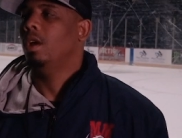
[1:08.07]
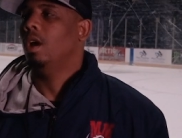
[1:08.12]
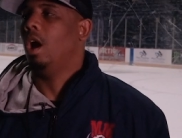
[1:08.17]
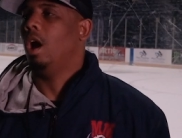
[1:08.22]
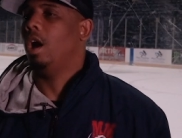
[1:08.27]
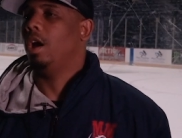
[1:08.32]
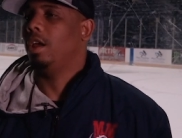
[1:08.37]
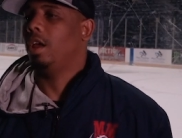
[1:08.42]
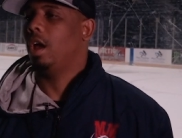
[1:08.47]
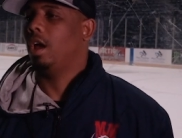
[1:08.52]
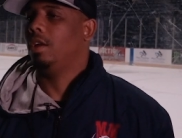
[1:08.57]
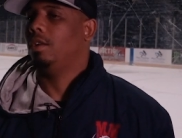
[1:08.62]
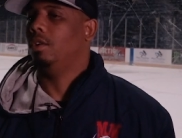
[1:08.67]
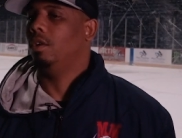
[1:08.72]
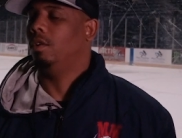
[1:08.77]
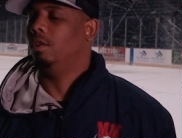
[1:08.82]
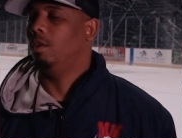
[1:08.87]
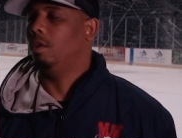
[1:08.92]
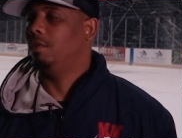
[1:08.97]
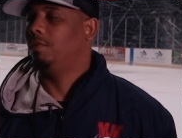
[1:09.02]
Uh, yeah,
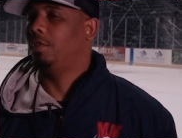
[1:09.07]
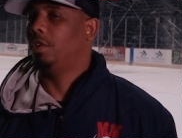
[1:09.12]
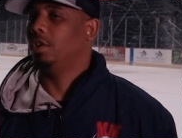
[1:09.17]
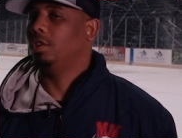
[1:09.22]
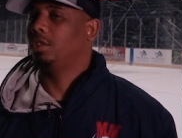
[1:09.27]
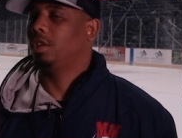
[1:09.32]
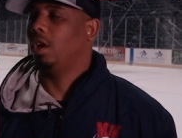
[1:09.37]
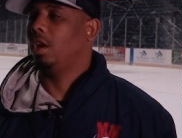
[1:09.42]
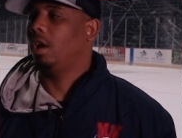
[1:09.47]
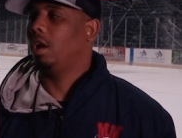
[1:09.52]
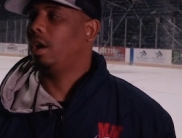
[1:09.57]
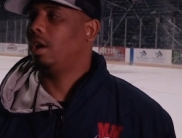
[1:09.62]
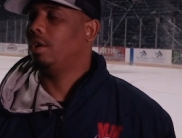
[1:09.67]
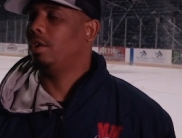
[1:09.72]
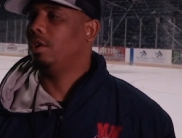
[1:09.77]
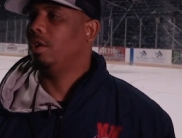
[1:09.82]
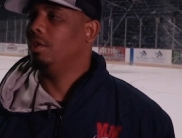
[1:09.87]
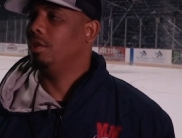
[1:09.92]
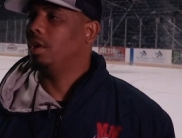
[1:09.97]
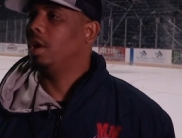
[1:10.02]
no, well, first I, I
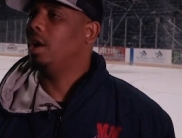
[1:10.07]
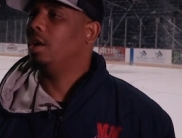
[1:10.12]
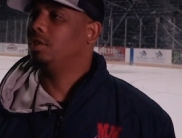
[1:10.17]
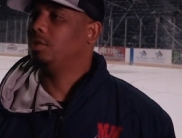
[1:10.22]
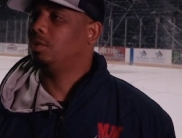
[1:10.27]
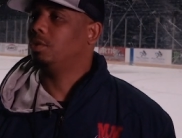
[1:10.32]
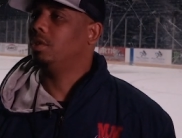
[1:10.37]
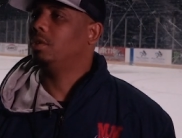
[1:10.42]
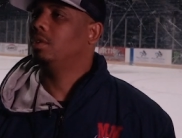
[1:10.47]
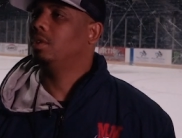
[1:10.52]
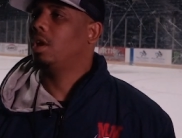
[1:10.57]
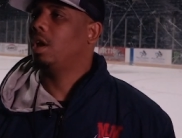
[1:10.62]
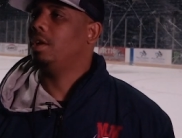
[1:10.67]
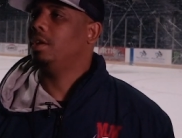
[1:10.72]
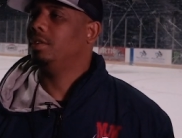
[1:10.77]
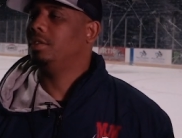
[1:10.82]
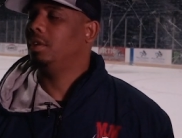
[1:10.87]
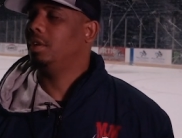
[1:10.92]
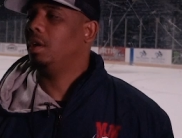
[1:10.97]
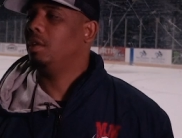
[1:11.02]
heard all the guys were kind
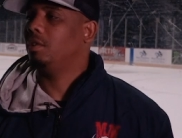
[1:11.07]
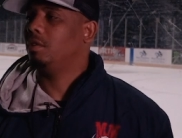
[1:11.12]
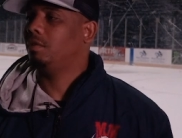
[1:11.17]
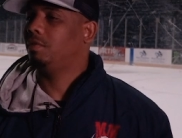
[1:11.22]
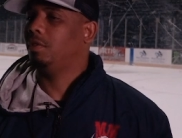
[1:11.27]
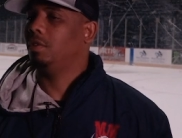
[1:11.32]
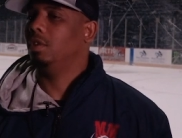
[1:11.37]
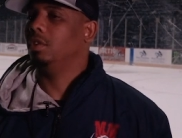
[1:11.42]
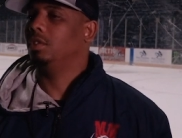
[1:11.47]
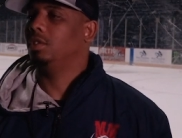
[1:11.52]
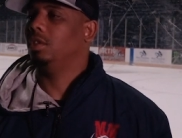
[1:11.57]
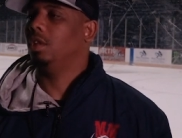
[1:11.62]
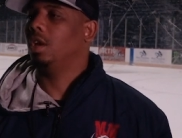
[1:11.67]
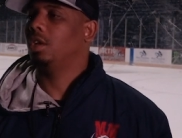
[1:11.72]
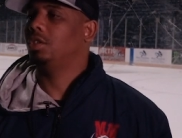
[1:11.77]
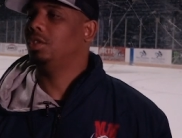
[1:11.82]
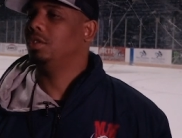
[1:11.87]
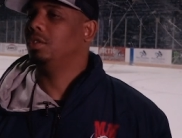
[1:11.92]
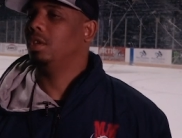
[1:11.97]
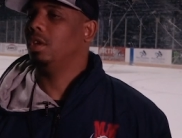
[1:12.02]
of together for the
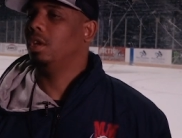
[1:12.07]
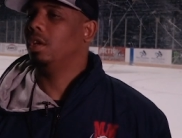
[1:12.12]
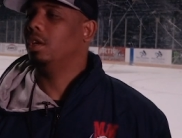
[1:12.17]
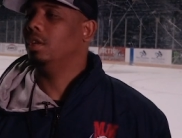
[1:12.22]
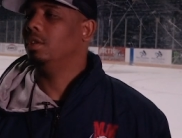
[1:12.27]
selection thing.